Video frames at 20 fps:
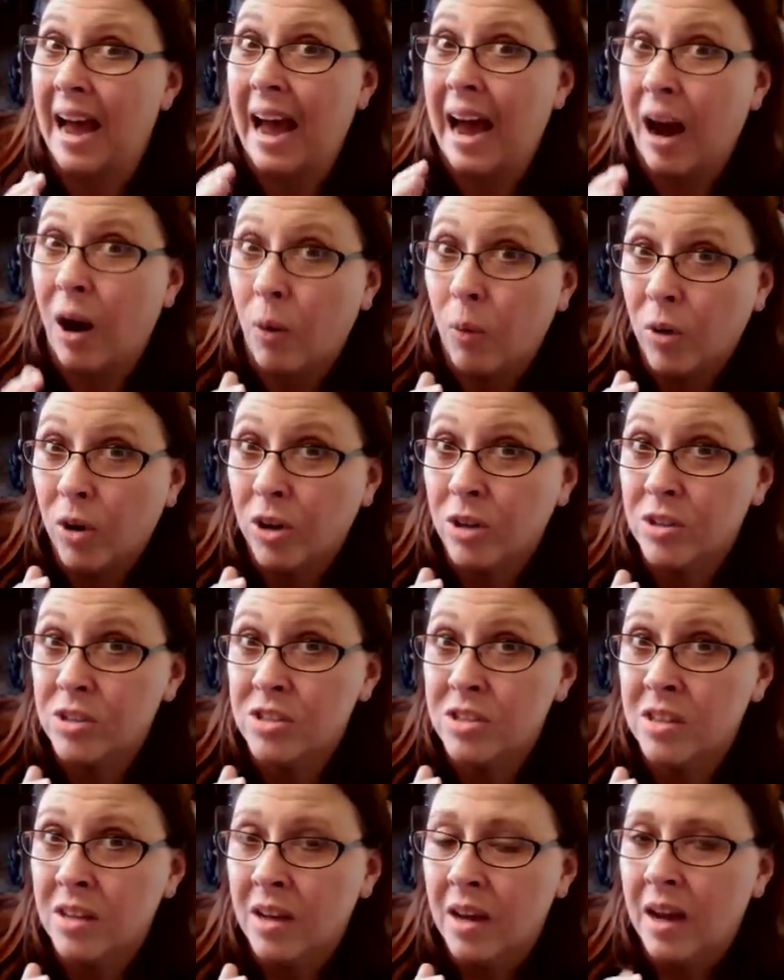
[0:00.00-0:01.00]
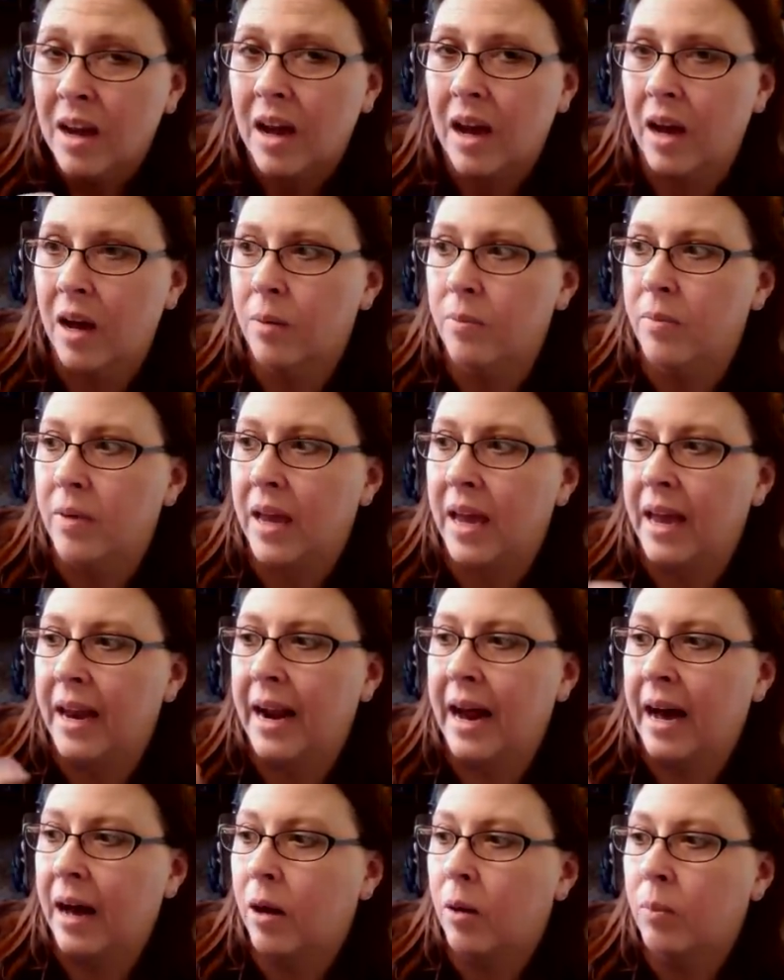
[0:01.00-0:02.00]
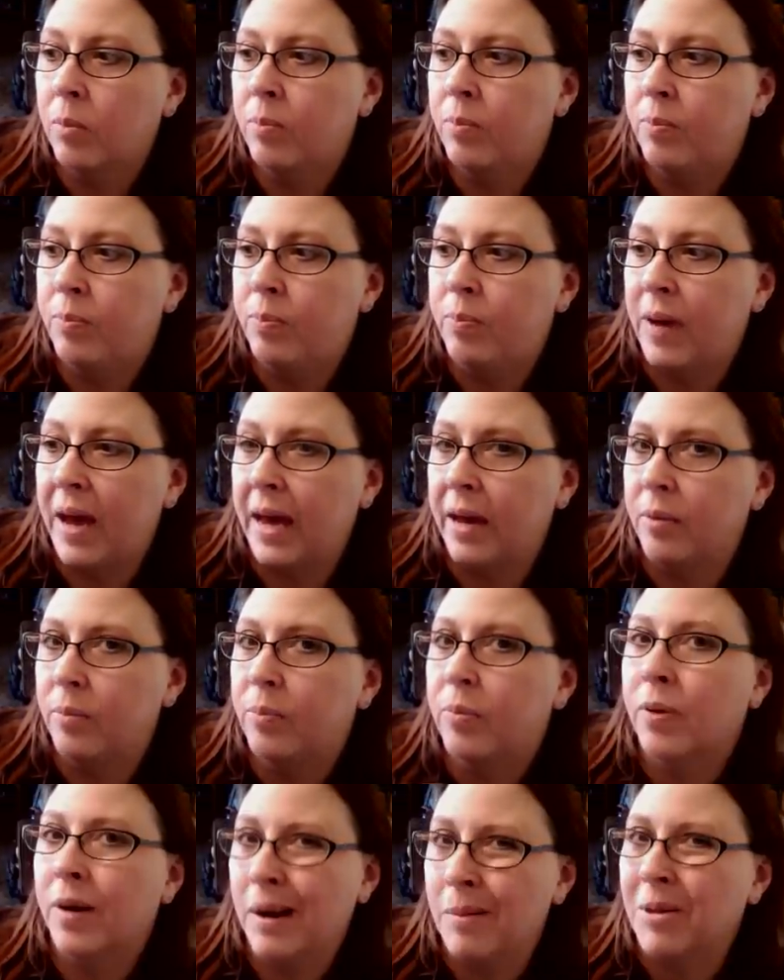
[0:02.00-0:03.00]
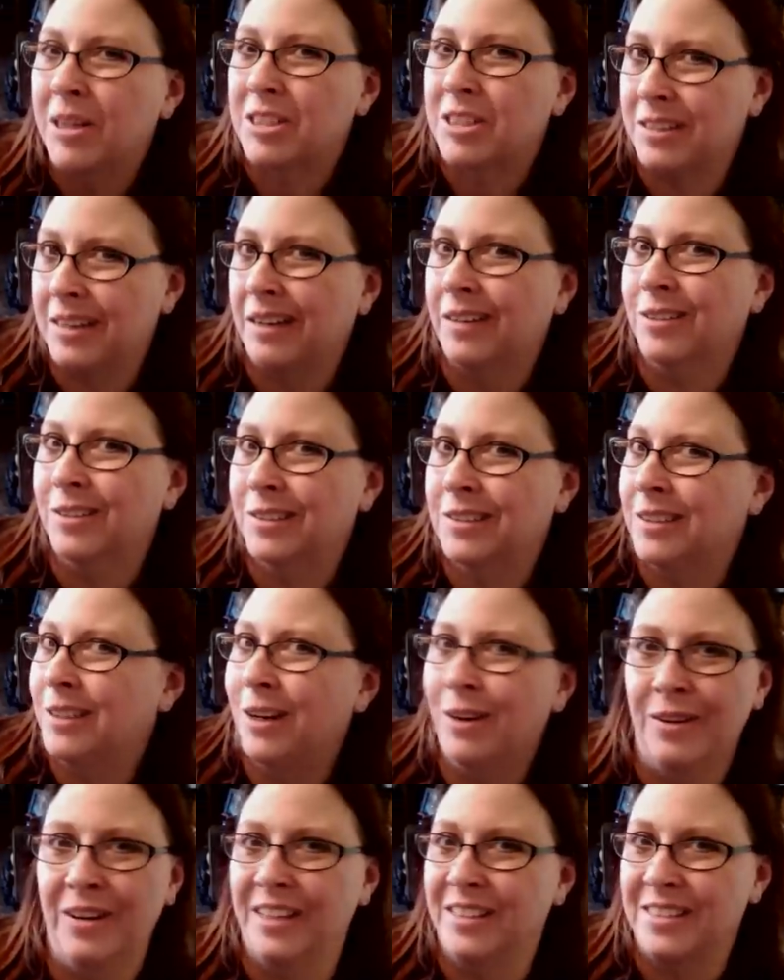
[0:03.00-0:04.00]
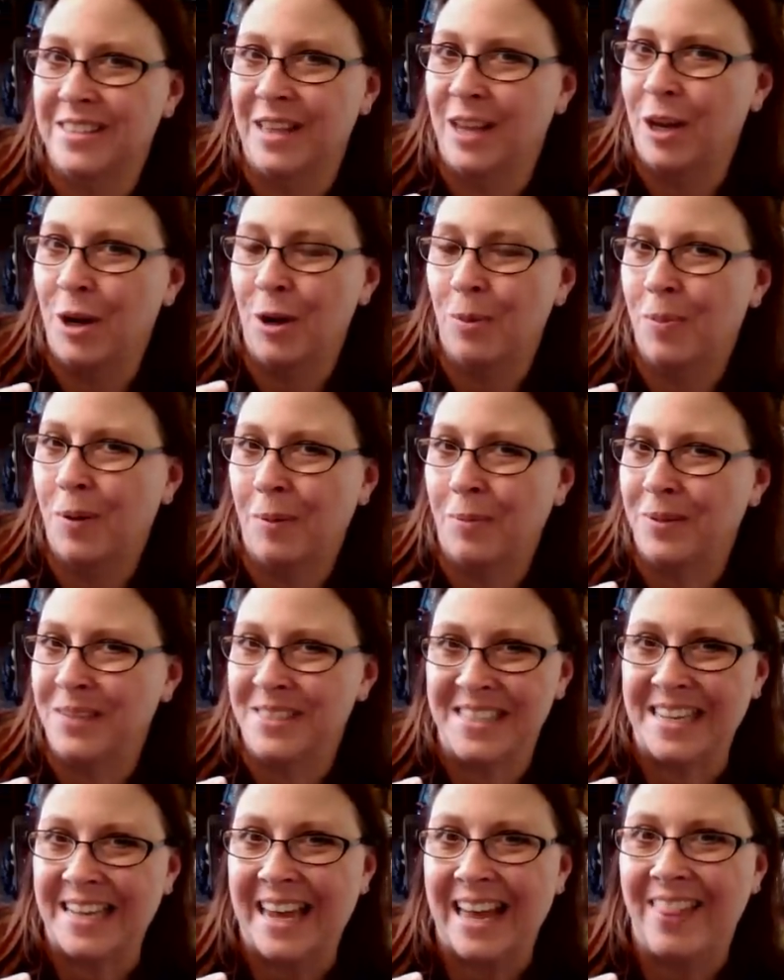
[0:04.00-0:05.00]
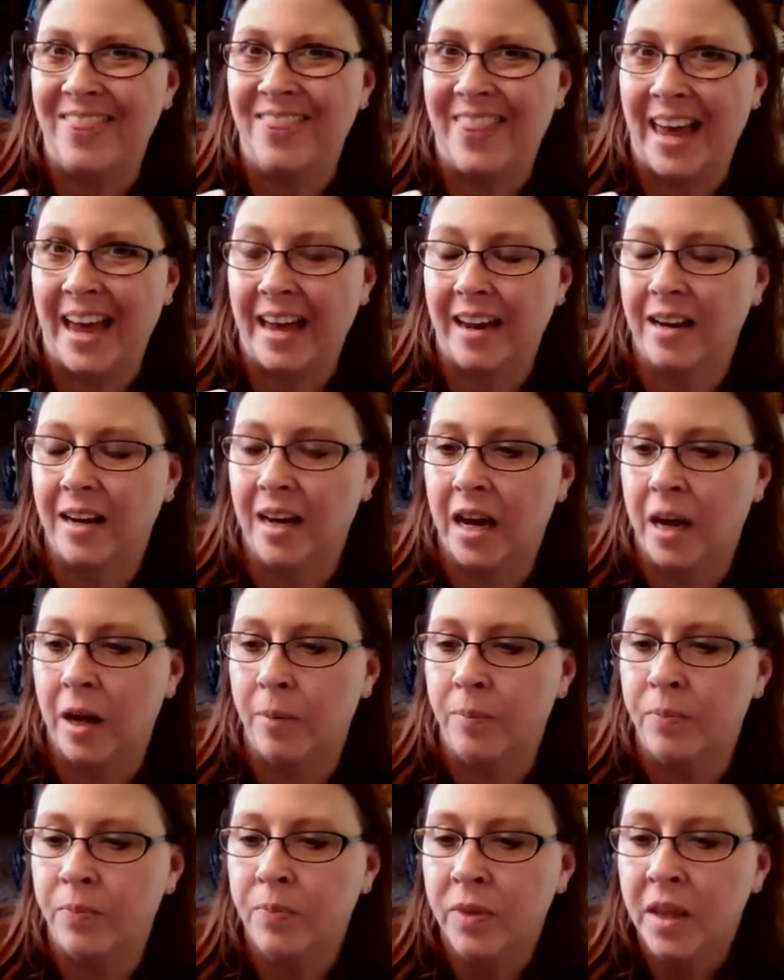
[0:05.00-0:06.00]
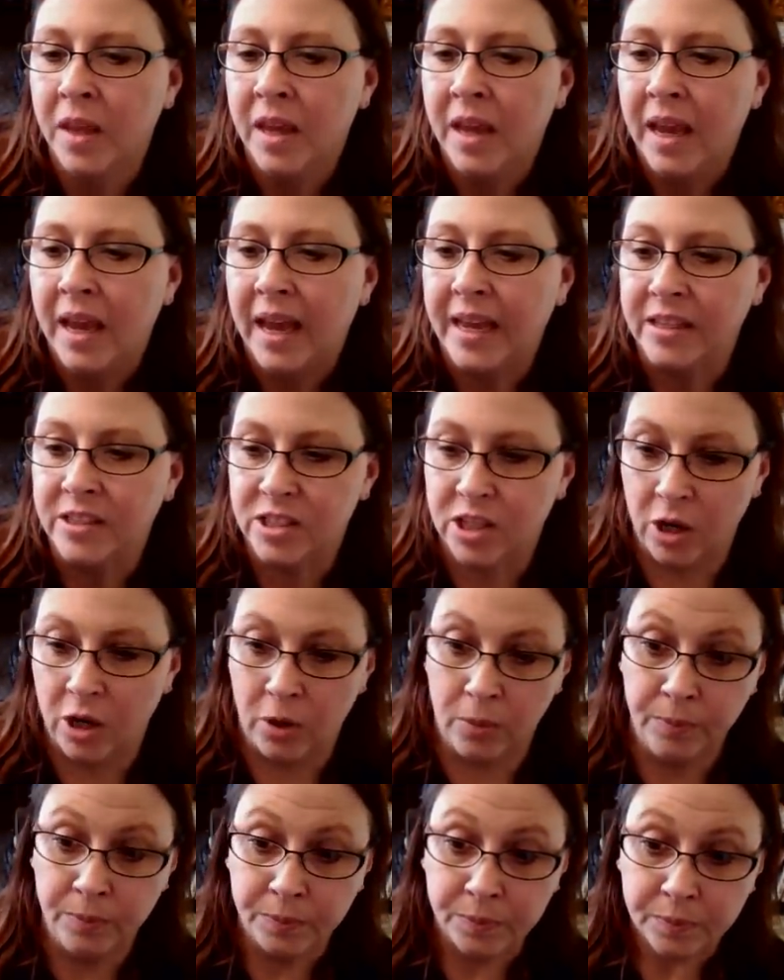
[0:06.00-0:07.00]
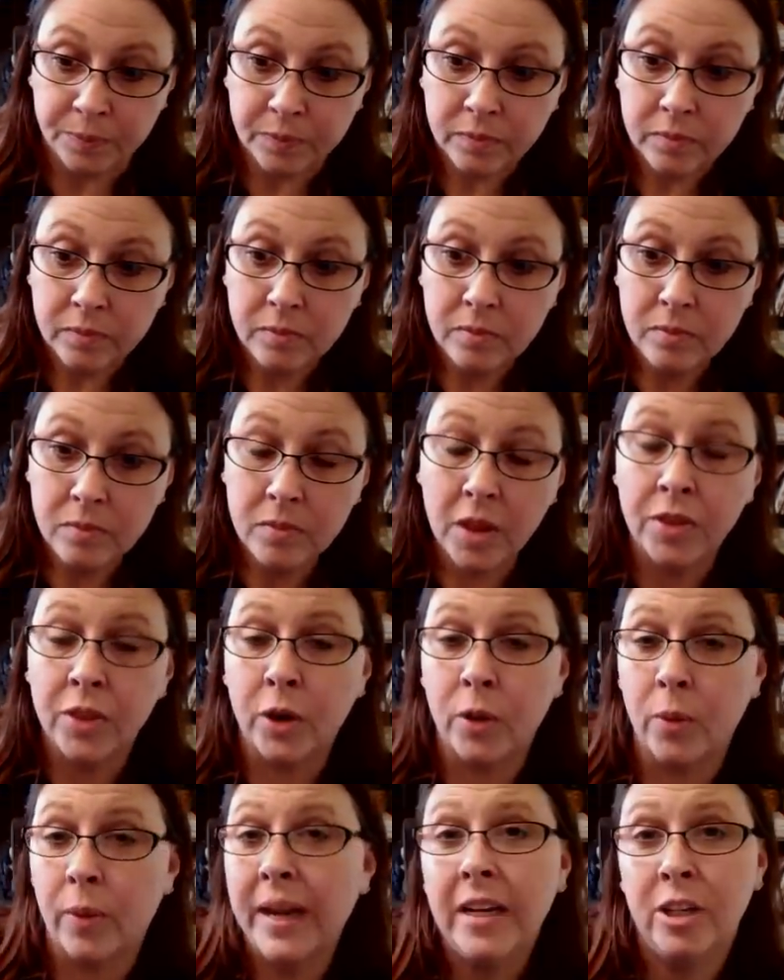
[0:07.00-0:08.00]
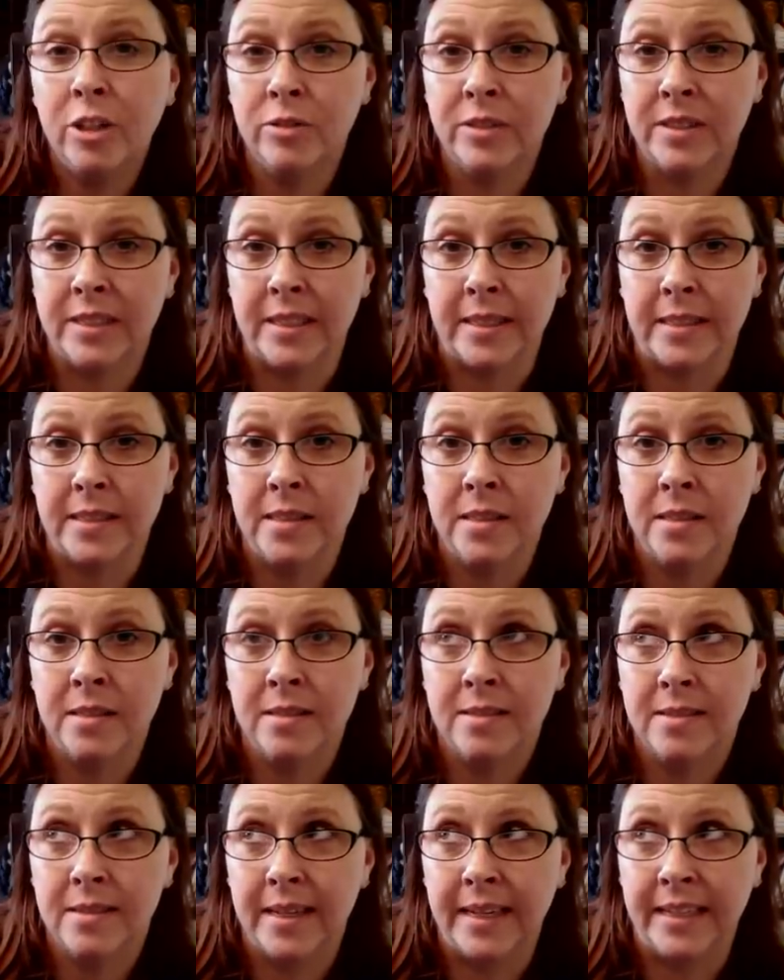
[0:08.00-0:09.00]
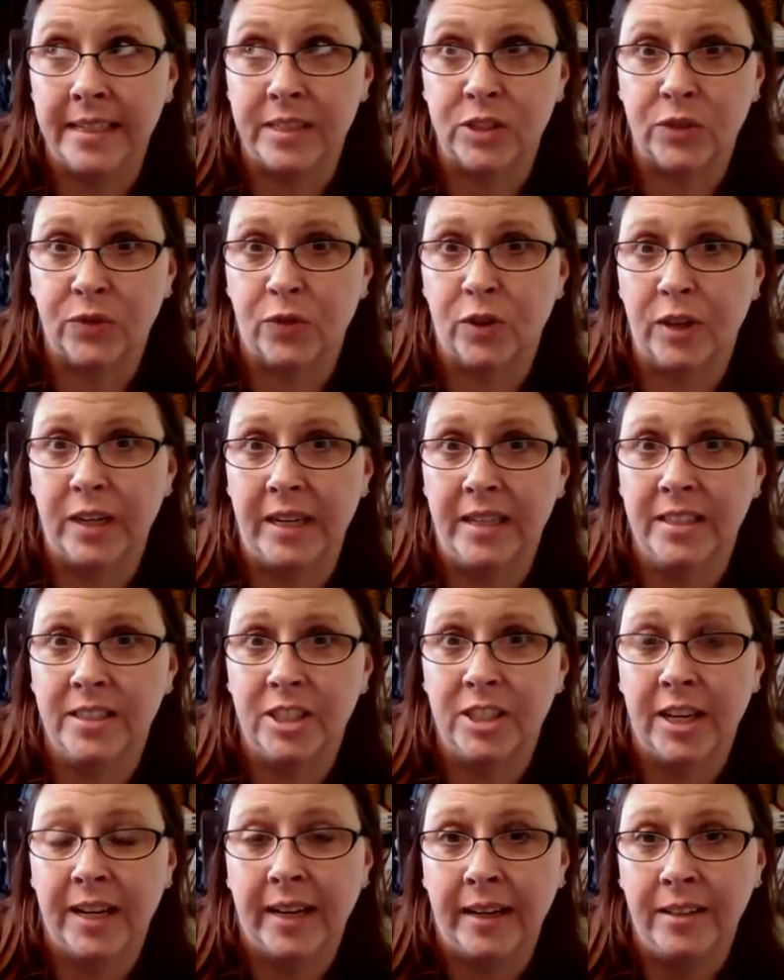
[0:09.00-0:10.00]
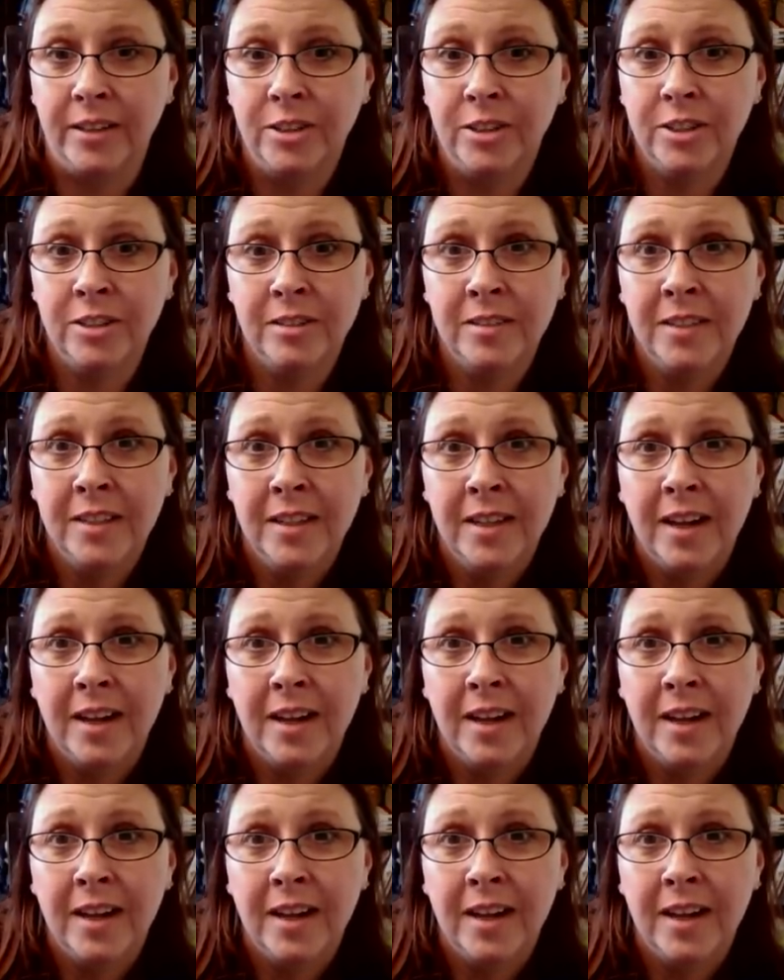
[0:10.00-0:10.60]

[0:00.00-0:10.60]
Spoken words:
And I'll bet pretty much dollars to donuts that your pup isn't getting that. And so the great news is it's free to change.